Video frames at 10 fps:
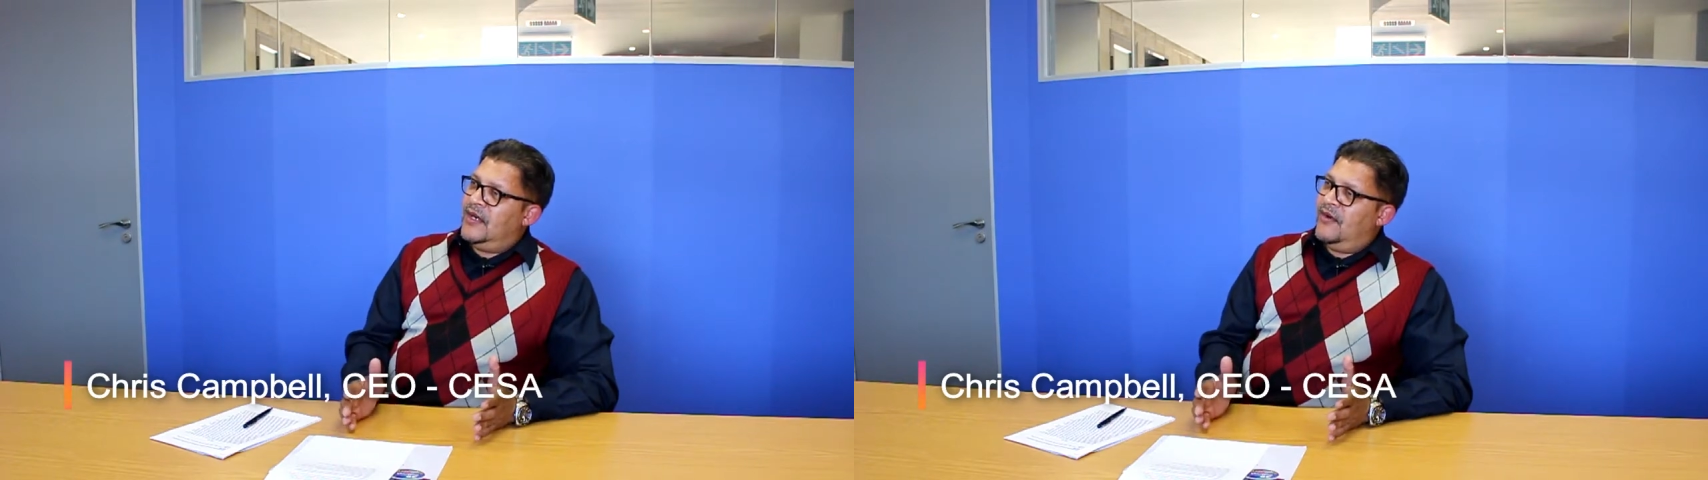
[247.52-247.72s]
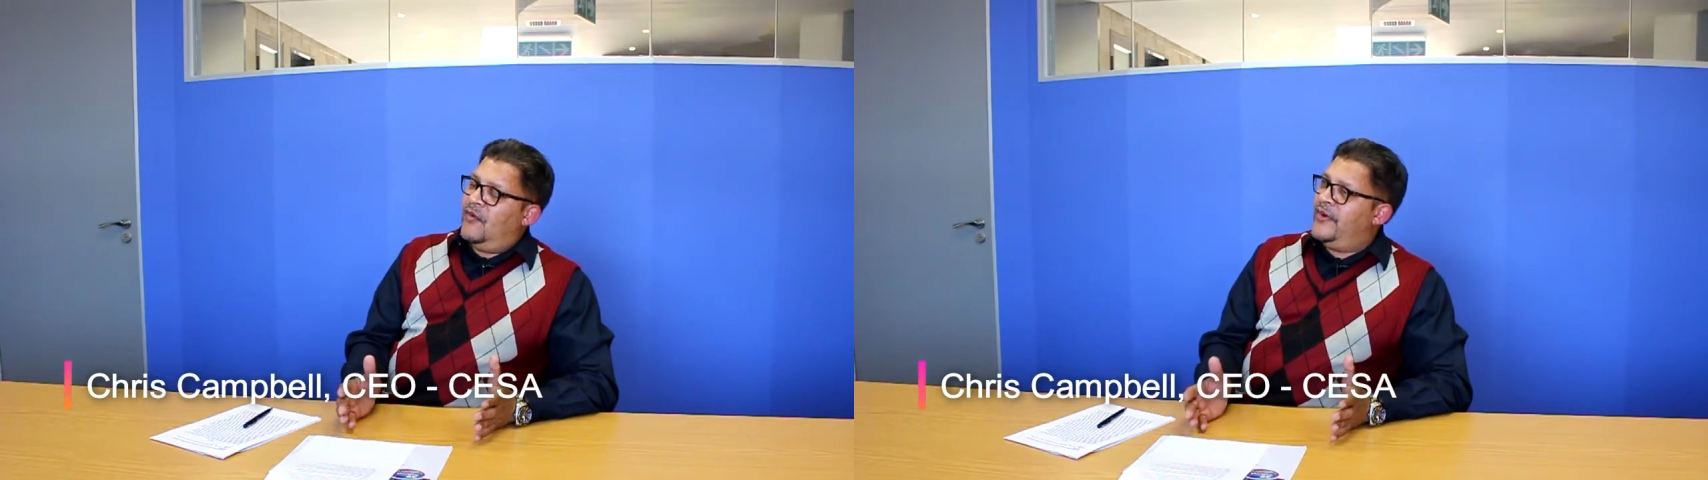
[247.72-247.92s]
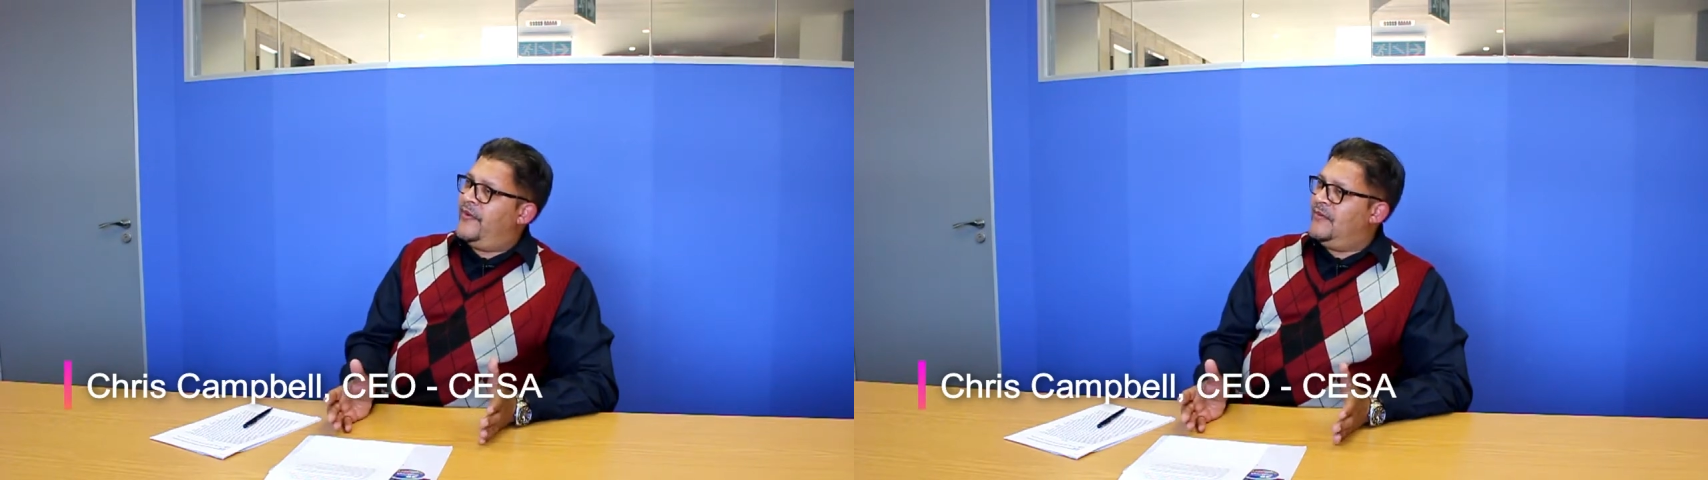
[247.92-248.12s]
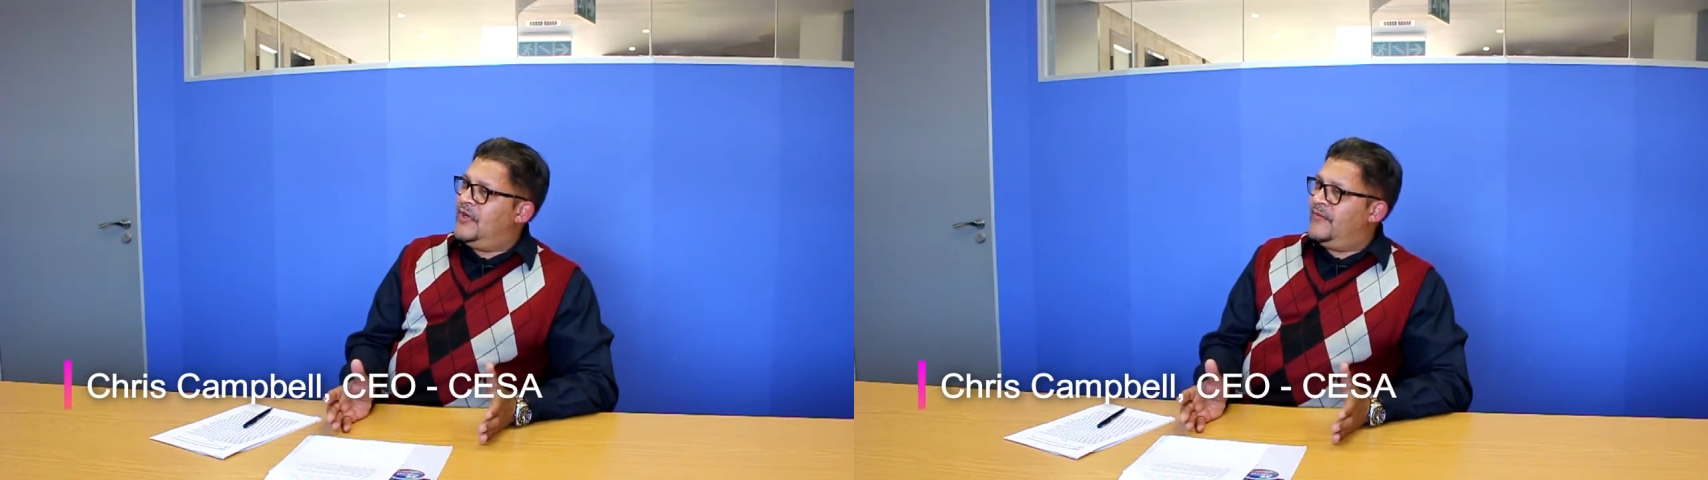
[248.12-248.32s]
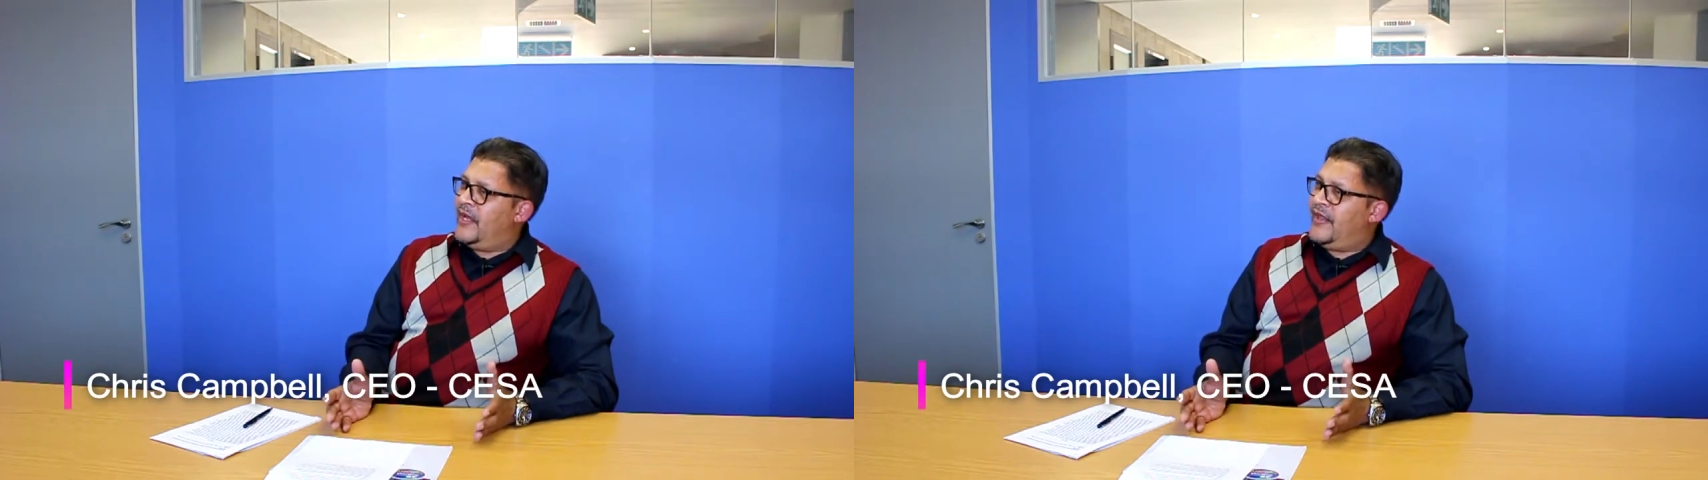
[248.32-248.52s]
What do I
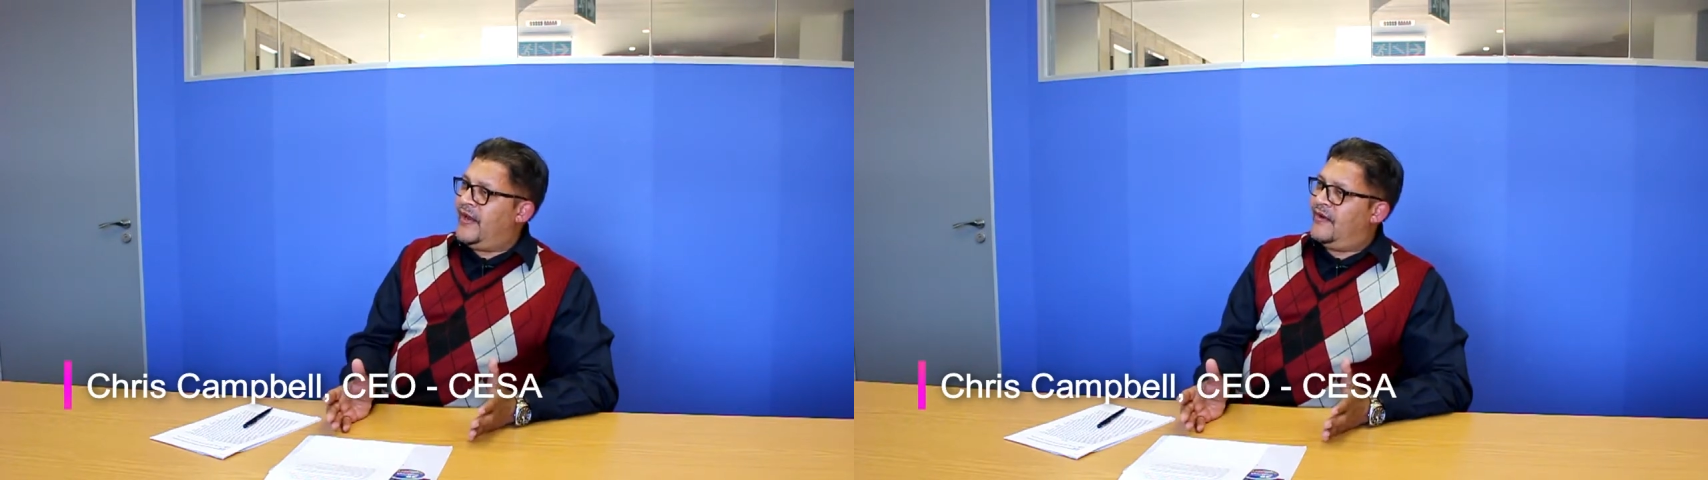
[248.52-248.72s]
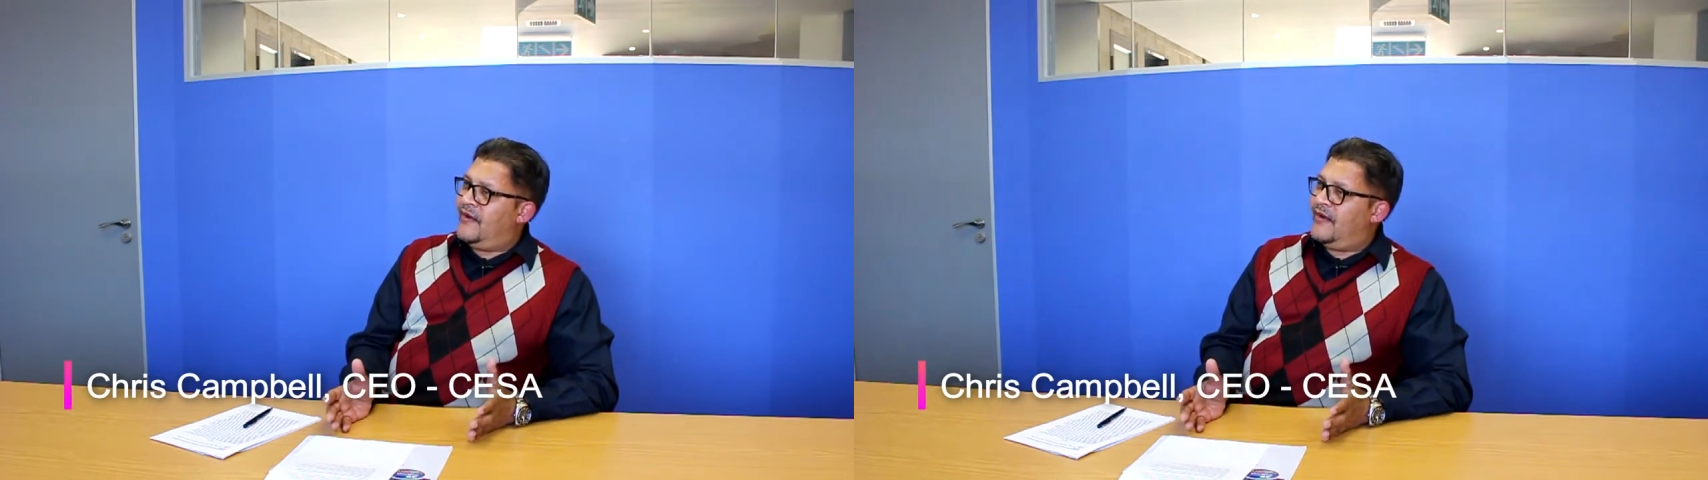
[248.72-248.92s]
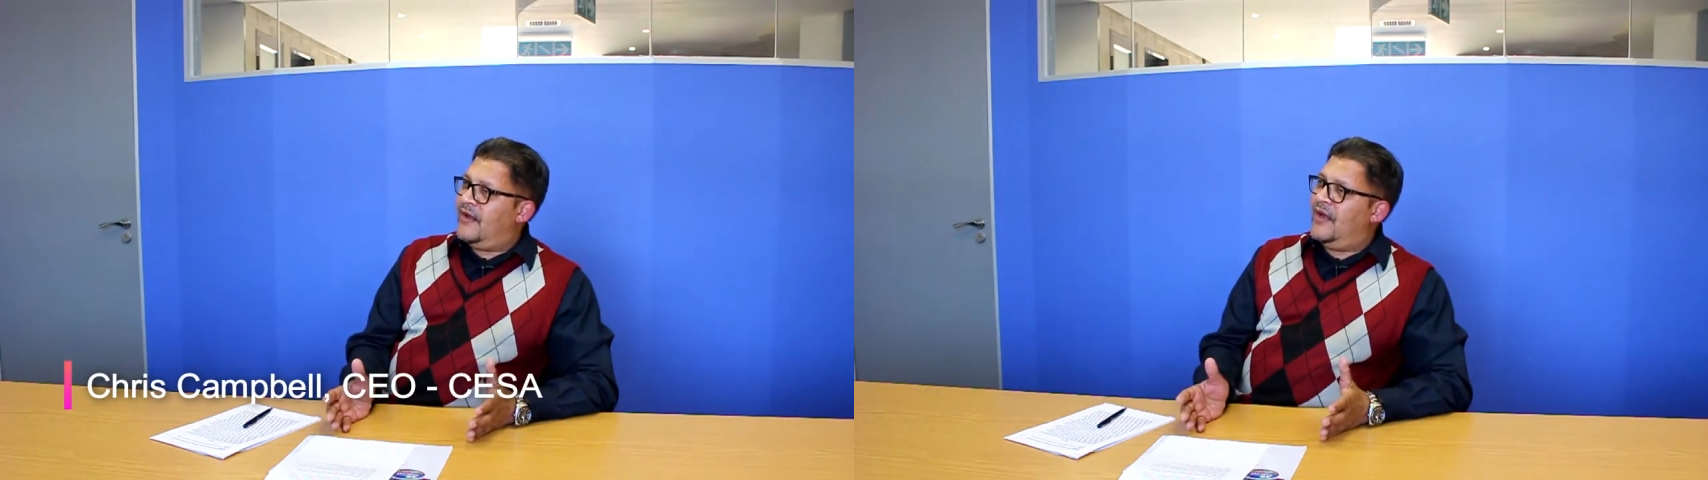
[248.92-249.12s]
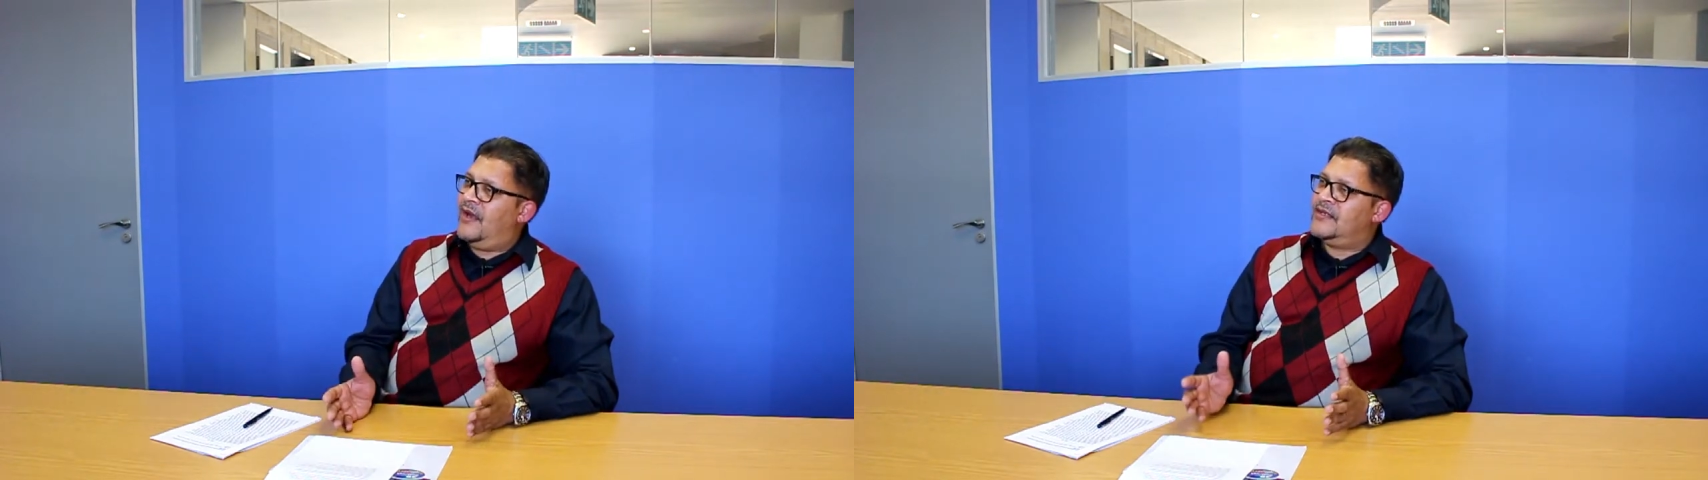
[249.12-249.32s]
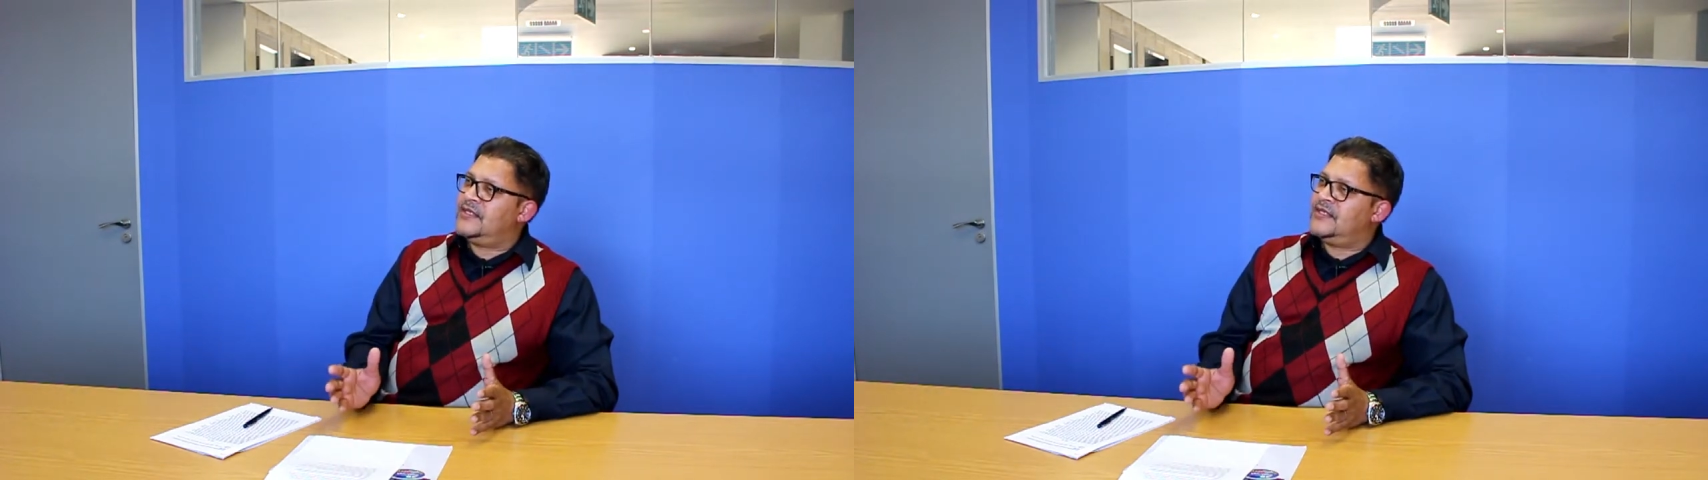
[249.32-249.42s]
mean by that? The